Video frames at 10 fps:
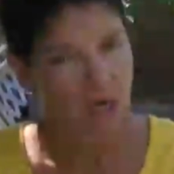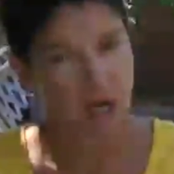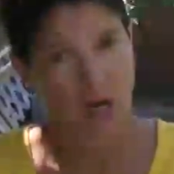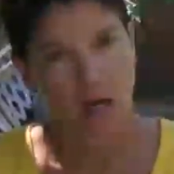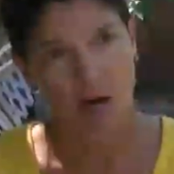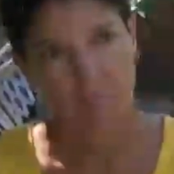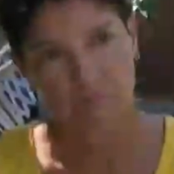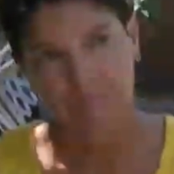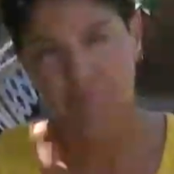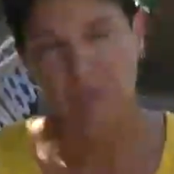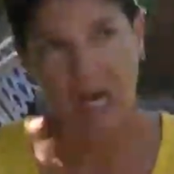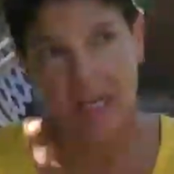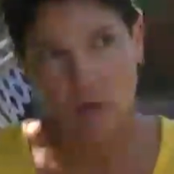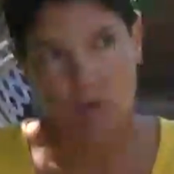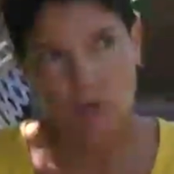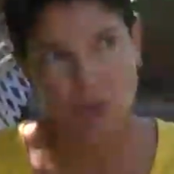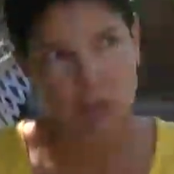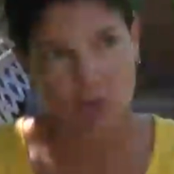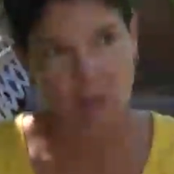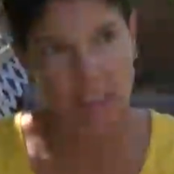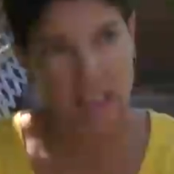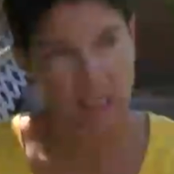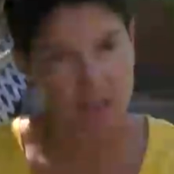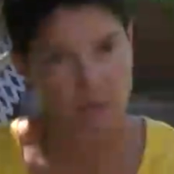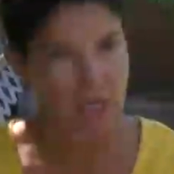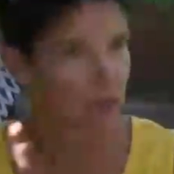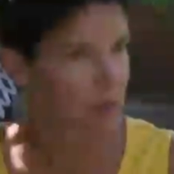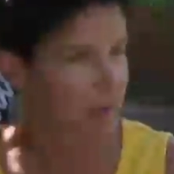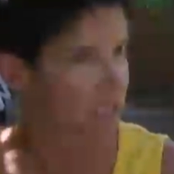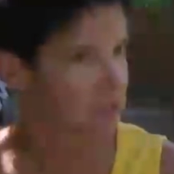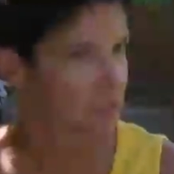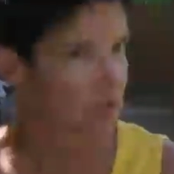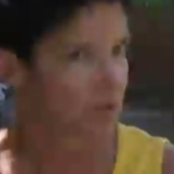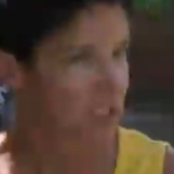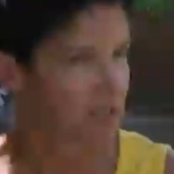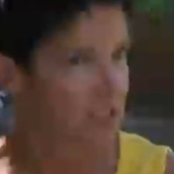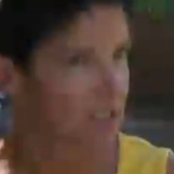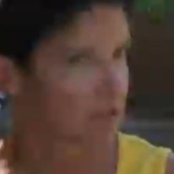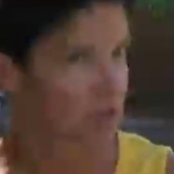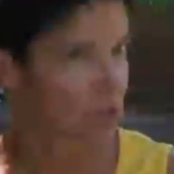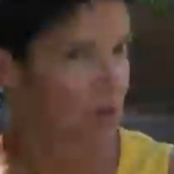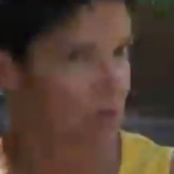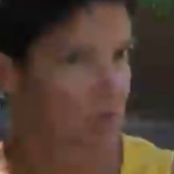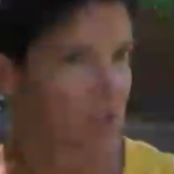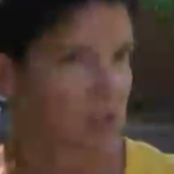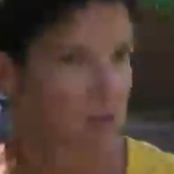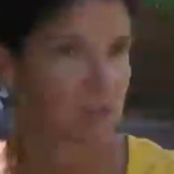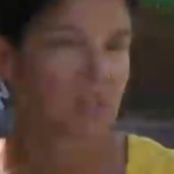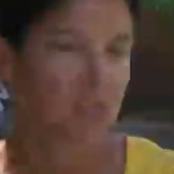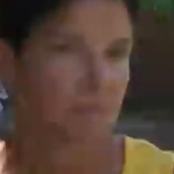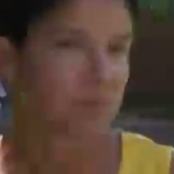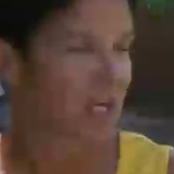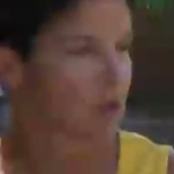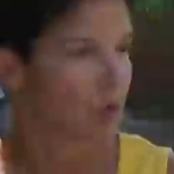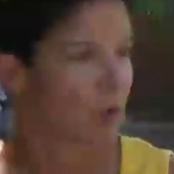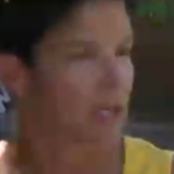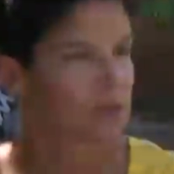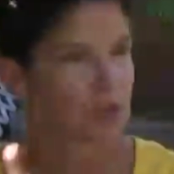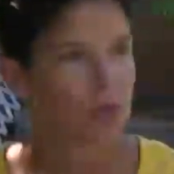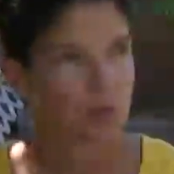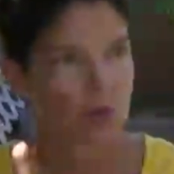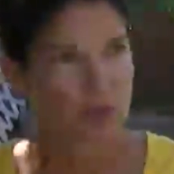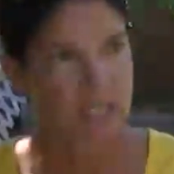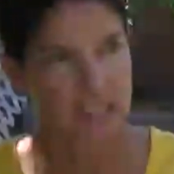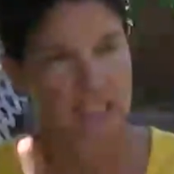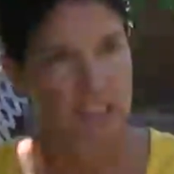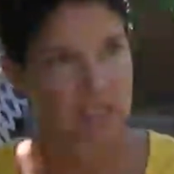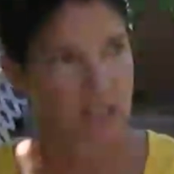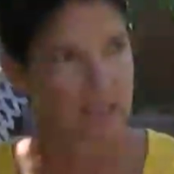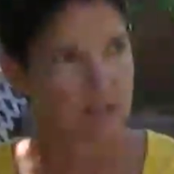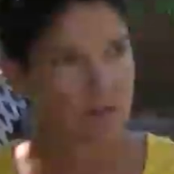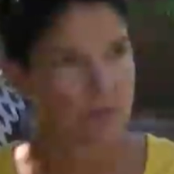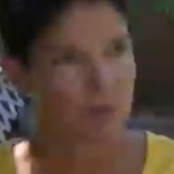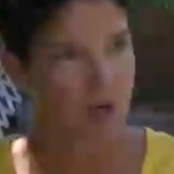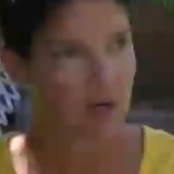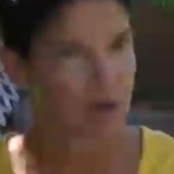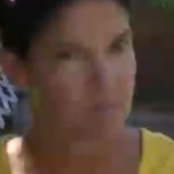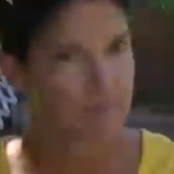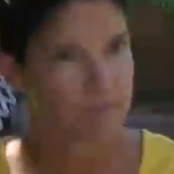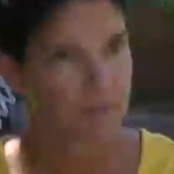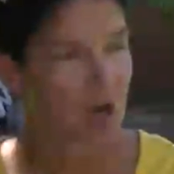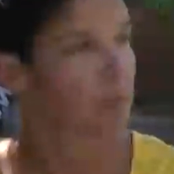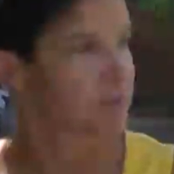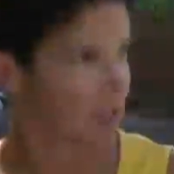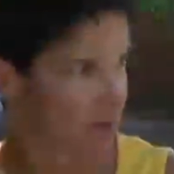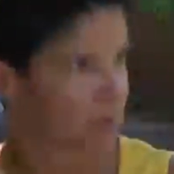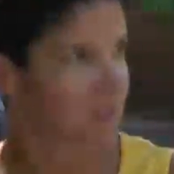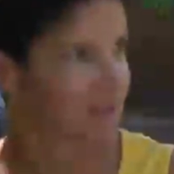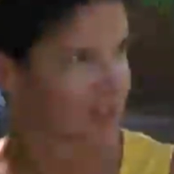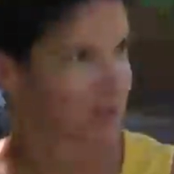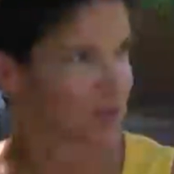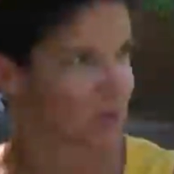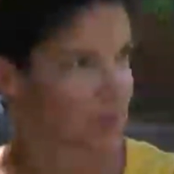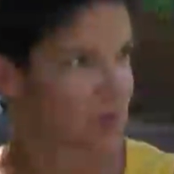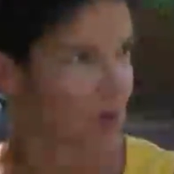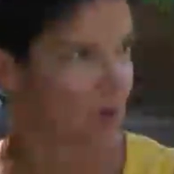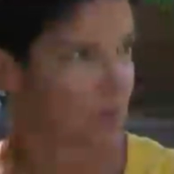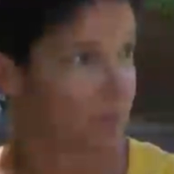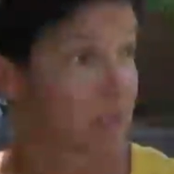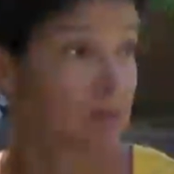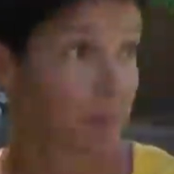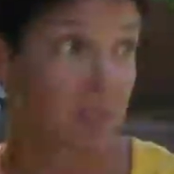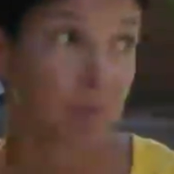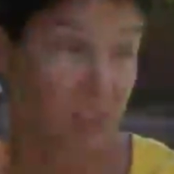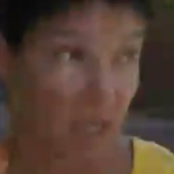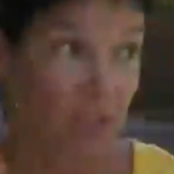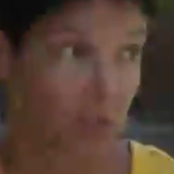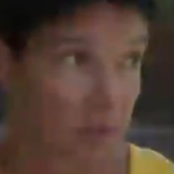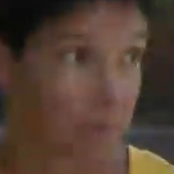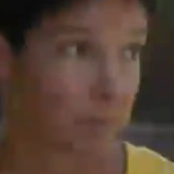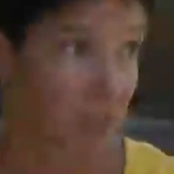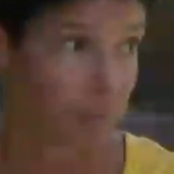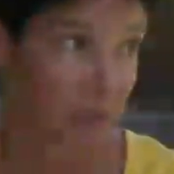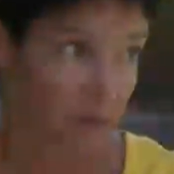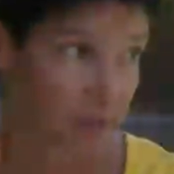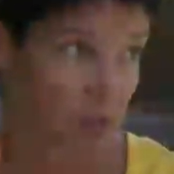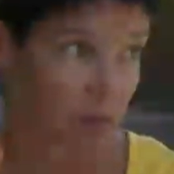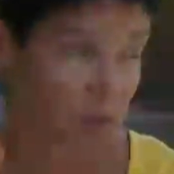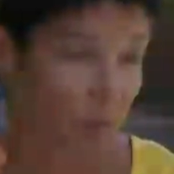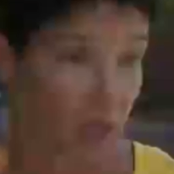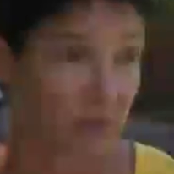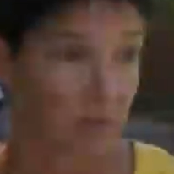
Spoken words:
I don't usually do any kind of chiropractic or anything at the shows, because I don't want to create any kind of upset with the tissues. So, but the massage is beneficial as well.